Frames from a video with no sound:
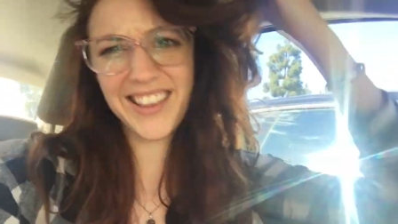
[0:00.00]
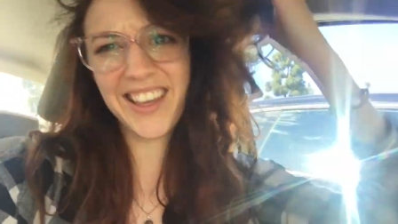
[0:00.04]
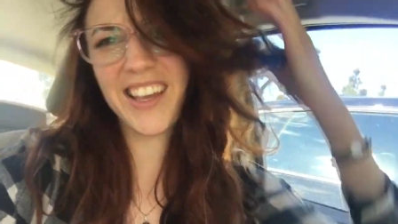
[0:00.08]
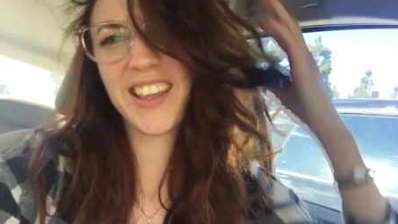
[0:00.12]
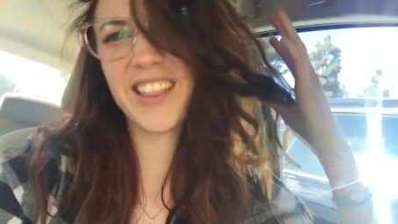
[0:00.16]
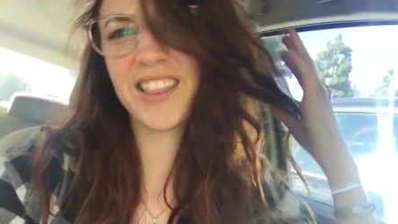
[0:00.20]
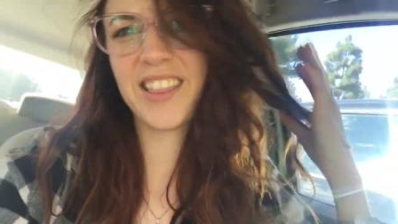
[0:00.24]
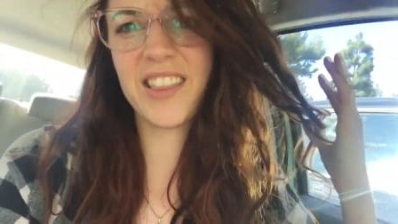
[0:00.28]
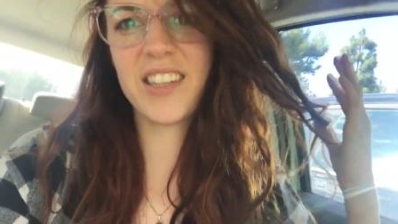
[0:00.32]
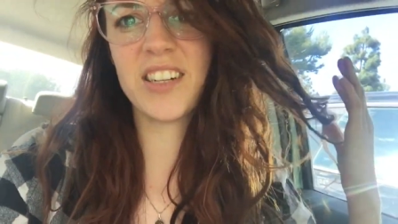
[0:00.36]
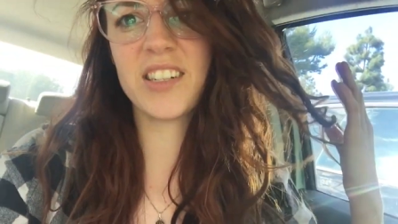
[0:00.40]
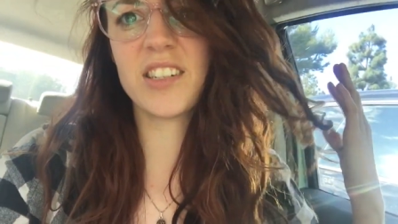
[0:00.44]

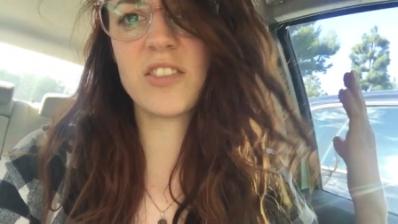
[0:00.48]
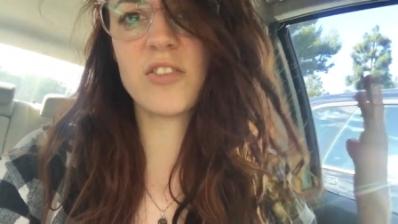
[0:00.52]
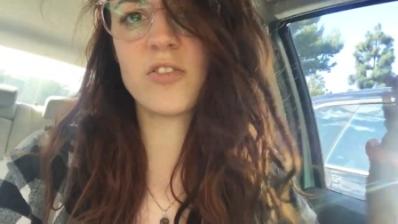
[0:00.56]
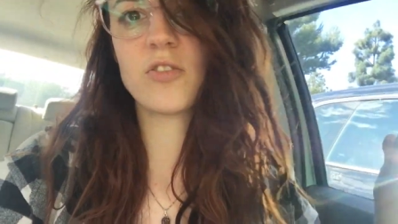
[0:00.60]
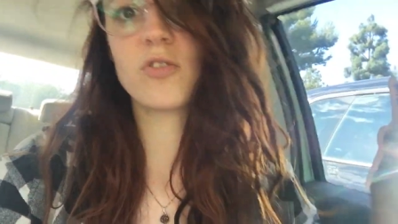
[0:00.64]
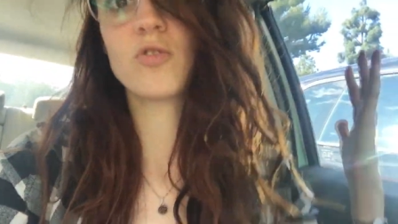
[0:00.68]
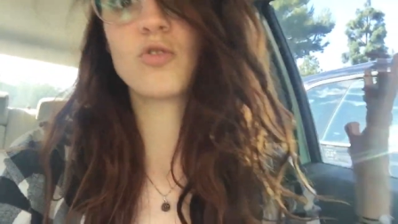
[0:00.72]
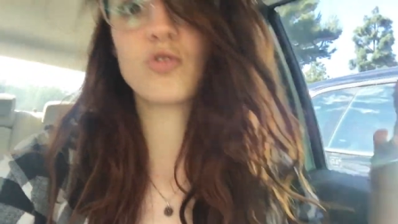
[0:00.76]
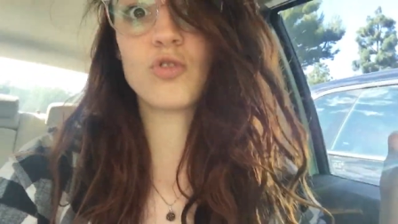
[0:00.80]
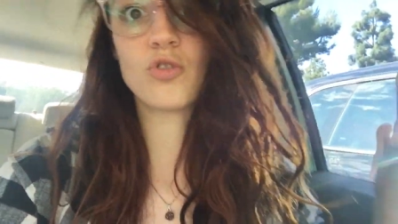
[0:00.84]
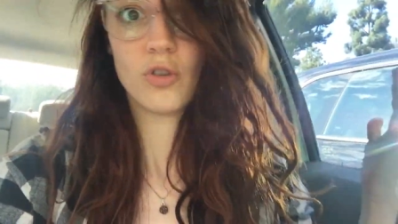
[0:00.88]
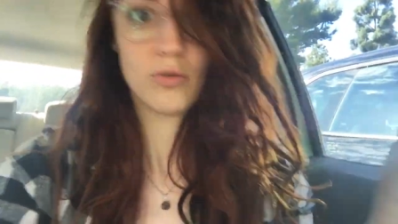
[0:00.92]
Like, there's
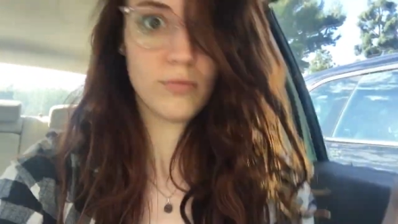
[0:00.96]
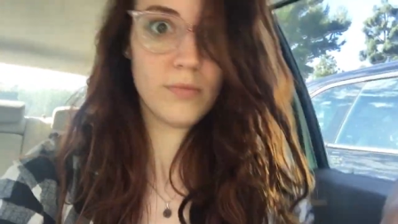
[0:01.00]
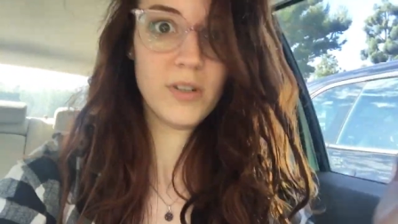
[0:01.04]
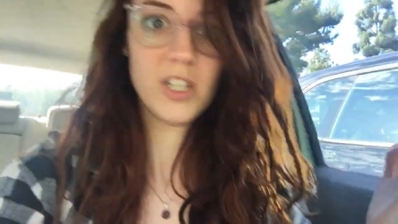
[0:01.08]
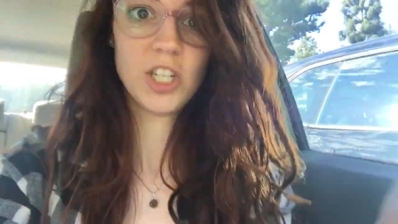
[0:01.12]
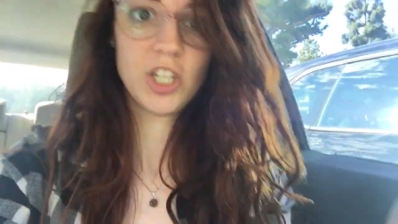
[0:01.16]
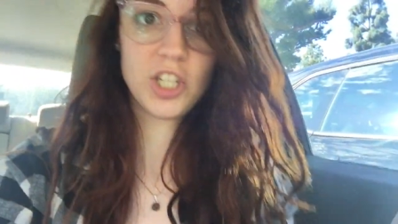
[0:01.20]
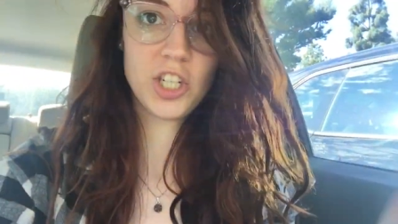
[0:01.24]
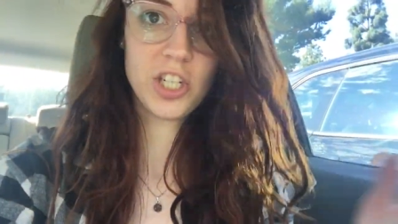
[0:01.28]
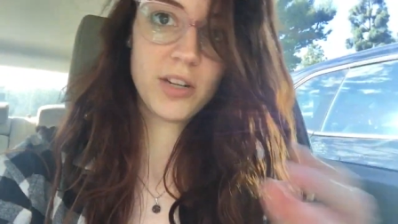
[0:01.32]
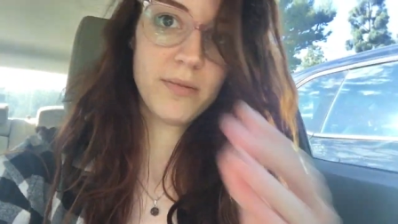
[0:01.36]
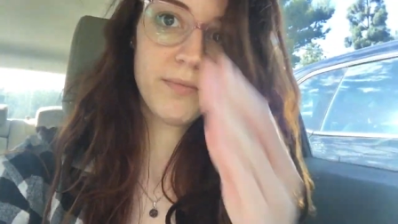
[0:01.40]
so
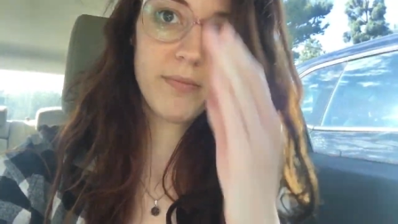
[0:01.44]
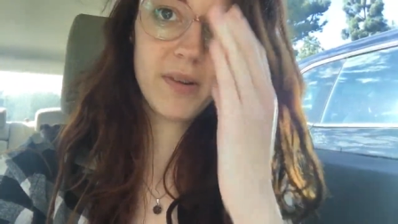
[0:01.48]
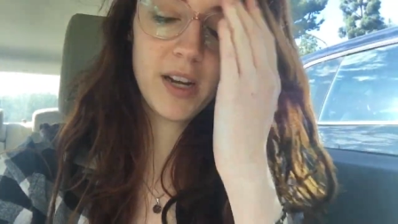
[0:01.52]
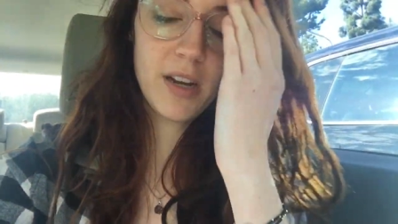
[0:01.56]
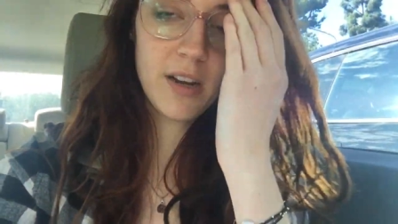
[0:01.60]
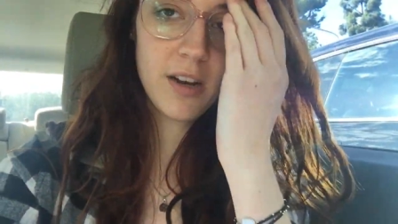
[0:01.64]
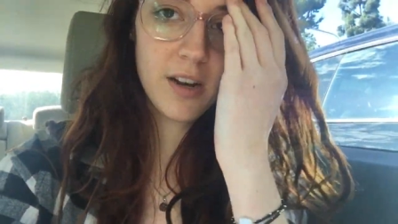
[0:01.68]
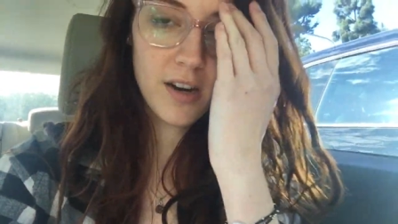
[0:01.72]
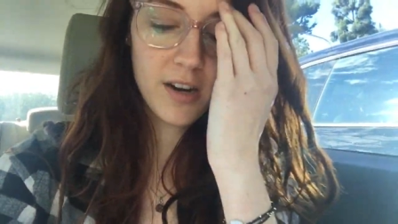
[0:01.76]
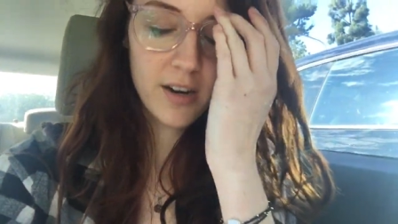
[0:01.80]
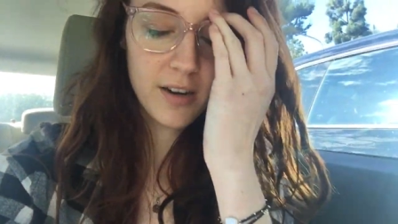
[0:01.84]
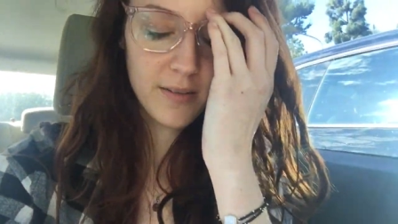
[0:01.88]
much shit in my
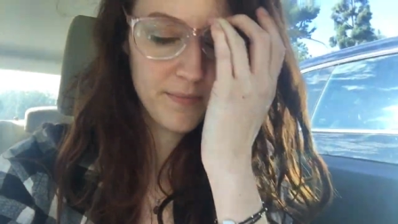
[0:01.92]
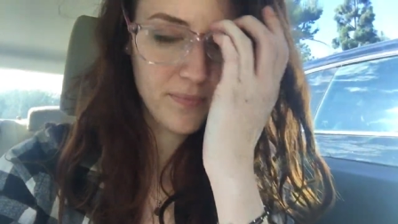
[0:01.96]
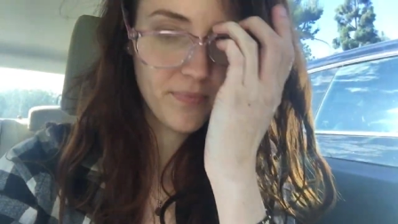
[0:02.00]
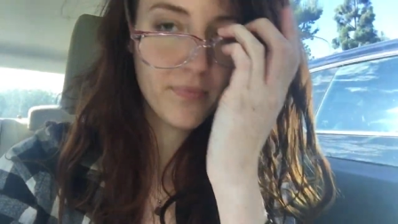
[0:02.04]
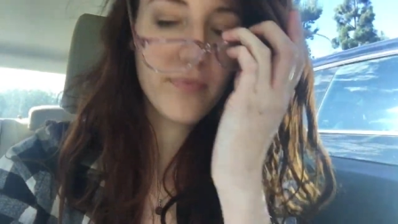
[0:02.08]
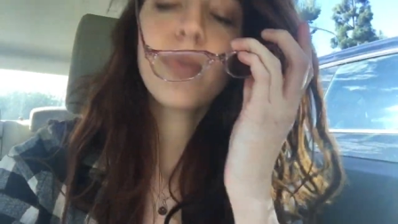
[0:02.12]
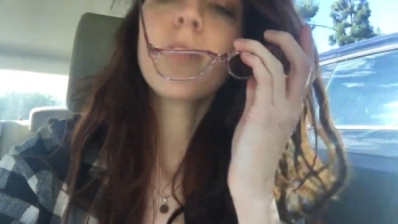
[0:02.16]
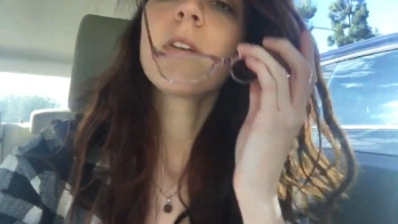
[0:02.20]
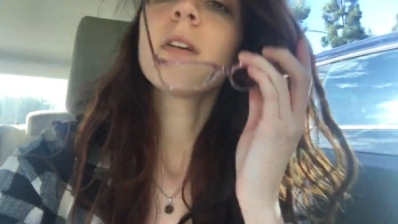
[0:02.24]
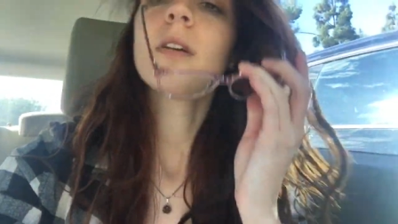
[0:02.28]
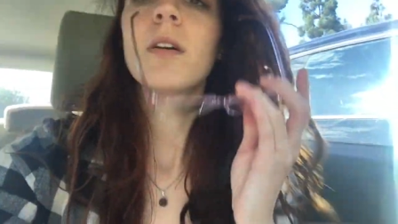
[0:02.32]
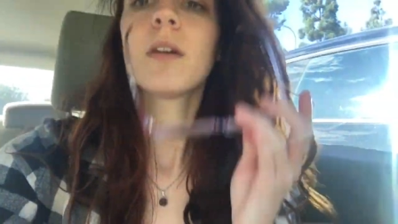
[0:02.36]
car.
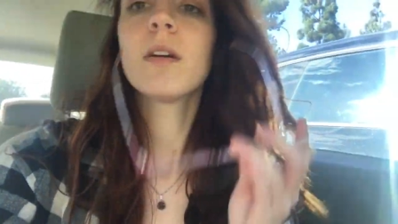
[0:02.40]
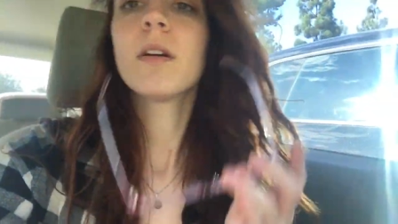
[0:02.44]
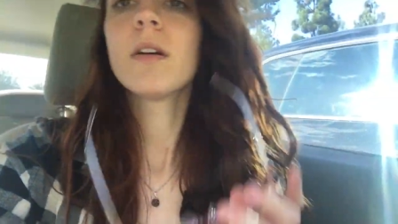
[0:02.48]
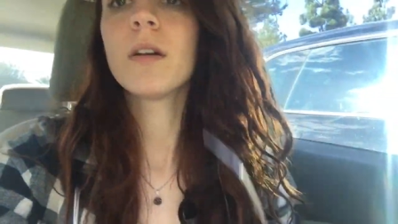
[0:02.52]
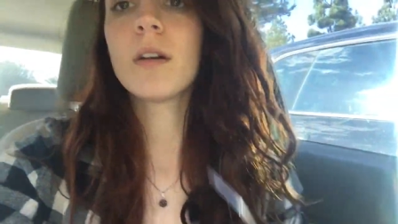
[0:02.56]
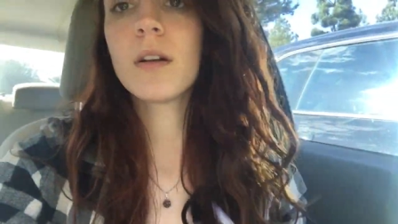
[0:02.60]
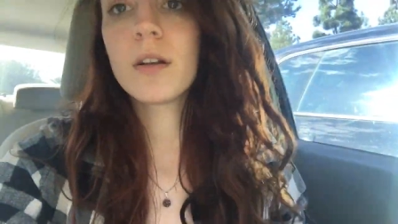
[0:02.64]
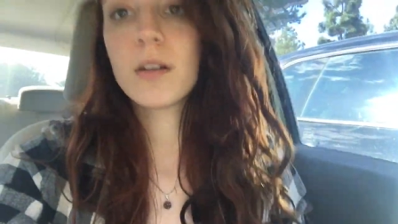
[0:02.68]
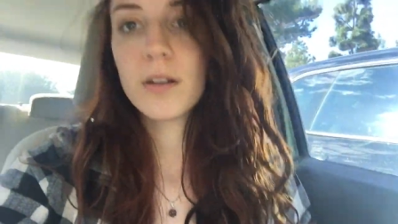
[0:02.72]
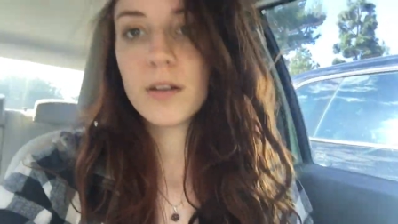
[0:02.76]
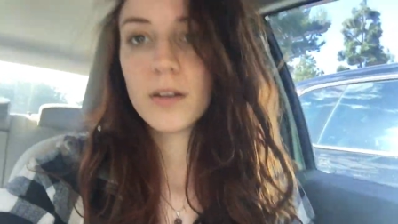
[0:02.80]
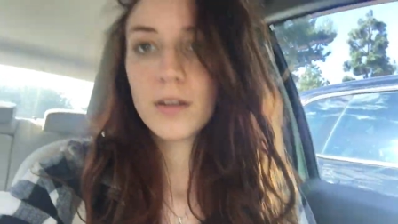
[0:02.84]

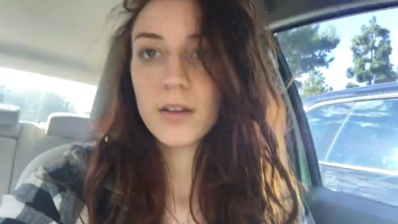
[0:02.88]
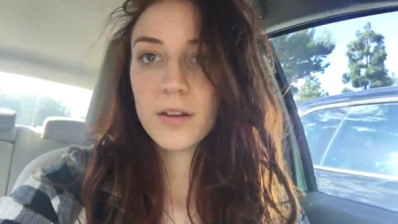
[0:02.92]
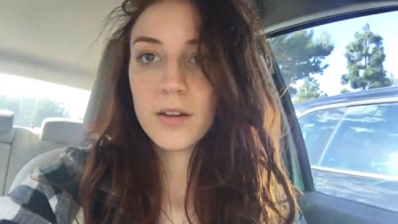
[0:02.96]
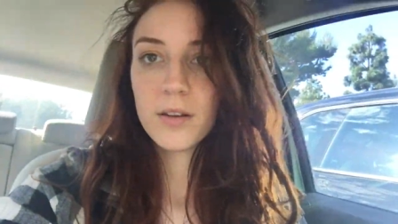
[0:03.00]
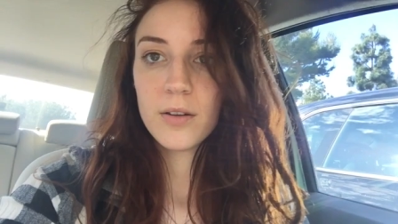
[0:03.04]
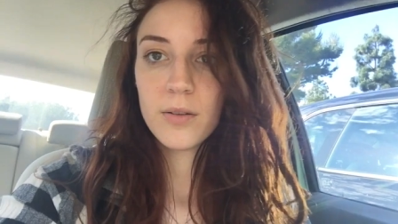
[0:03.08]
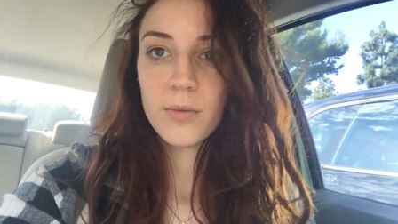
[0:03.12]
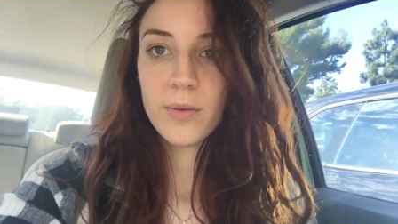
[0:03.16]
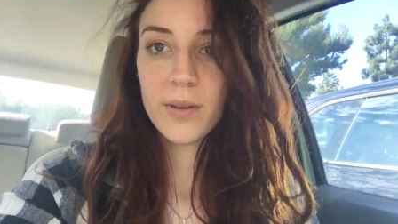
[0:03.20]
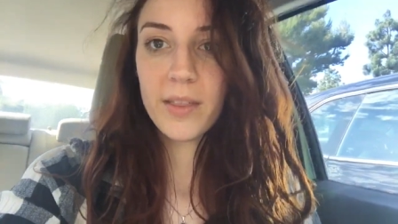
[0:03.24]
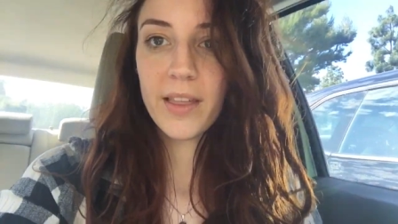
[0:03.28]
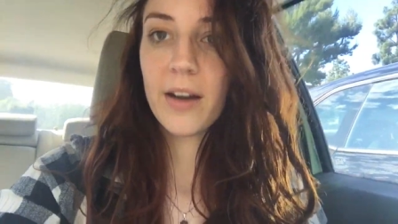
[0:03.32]

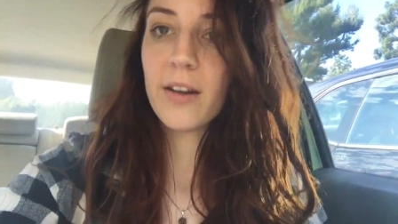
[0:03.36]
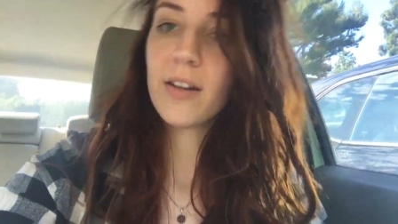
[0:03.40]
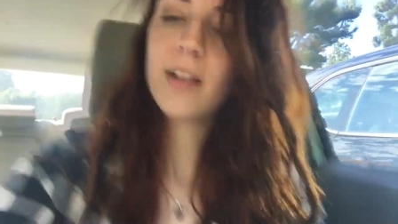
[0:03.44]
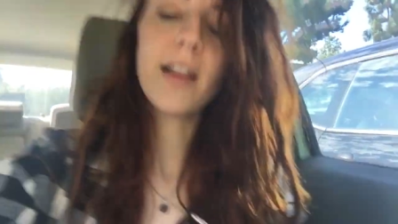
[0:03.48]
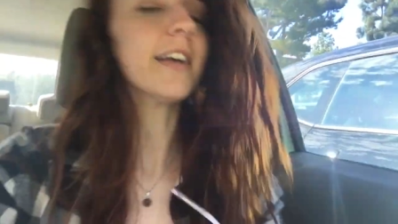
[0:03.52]
Without